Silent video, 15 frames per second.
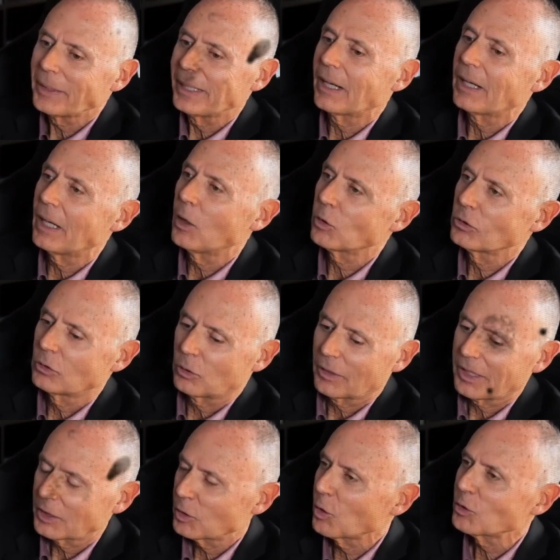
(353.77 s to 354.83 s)
dominating the
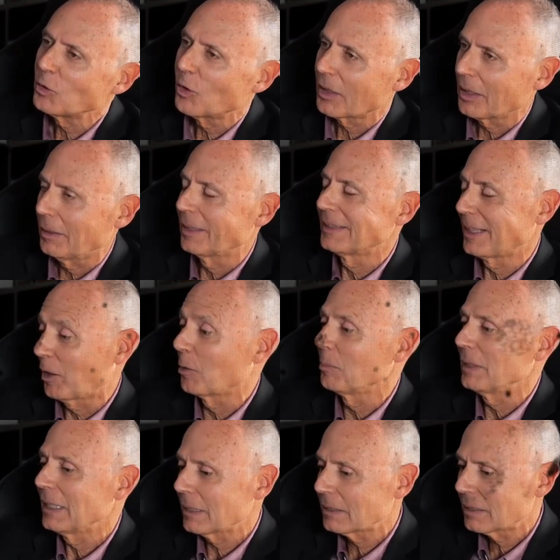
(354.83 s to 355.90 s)
other. This is what,
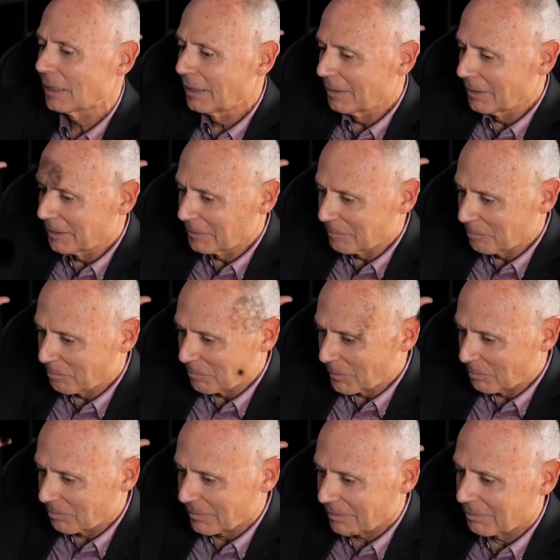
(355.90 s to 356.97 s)
in quotation marks,
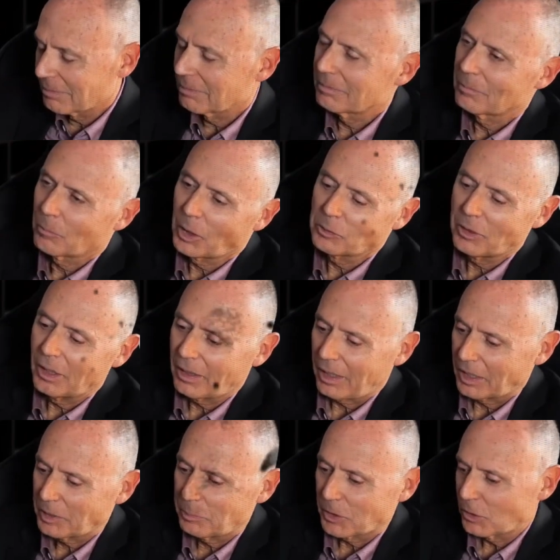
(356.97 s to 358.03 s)
I am going to
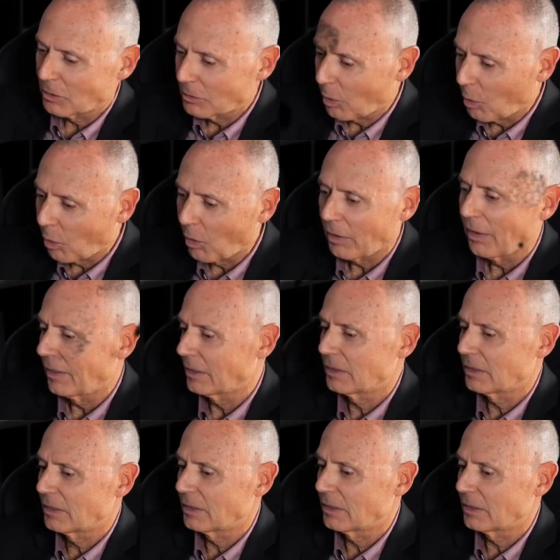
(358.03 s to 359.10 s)
use the expression, it
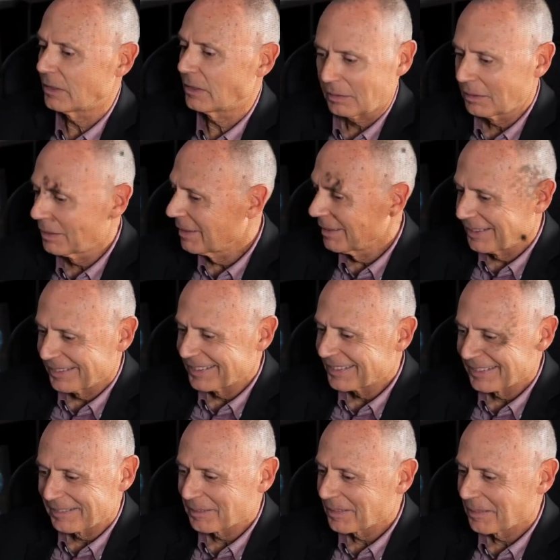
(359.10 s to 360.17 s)
pisses off the
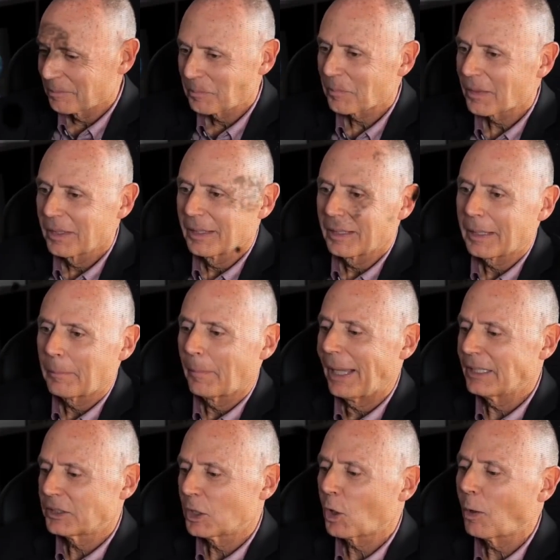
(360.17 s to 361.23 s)
psychopath.
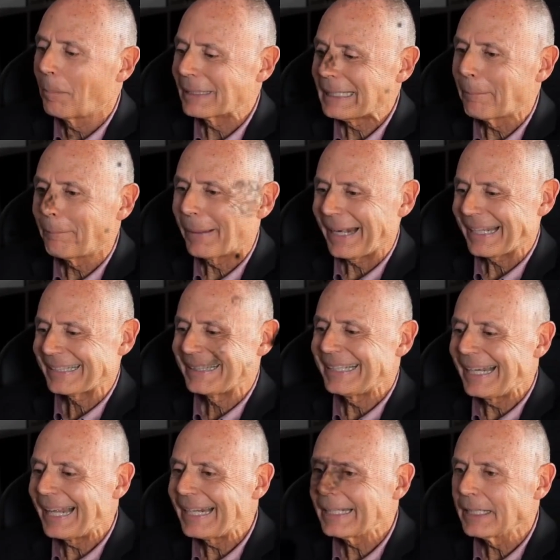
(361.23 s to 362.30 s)
To be someone
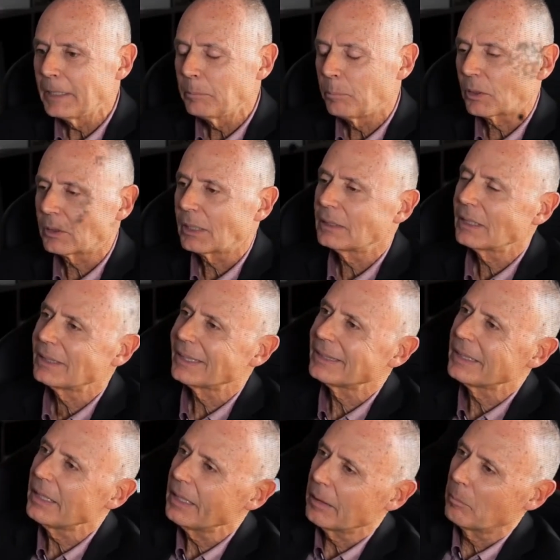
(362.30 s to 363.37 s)
important, the
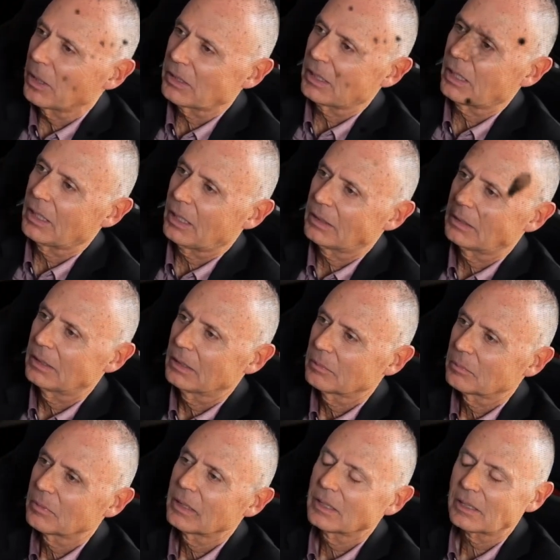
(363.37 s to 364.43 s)
psychopath has to beat you up.
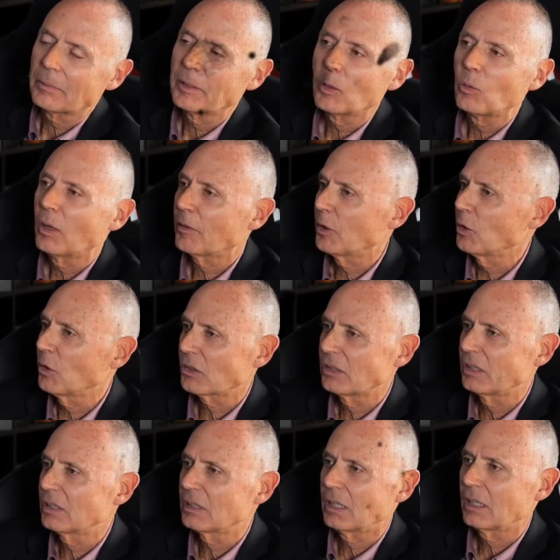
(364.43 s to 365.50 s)
And that link
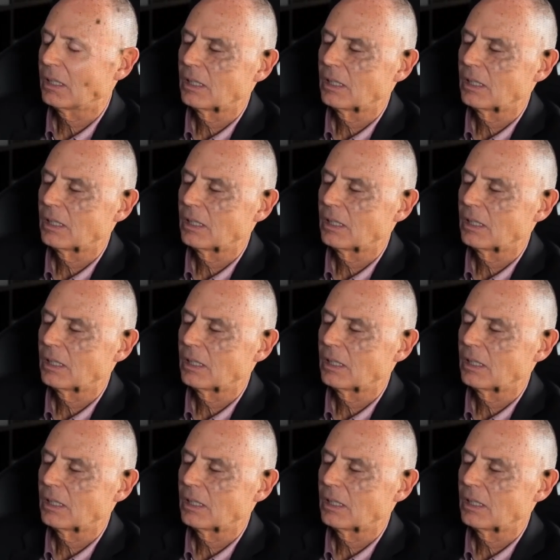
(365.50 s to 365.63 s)
doesn't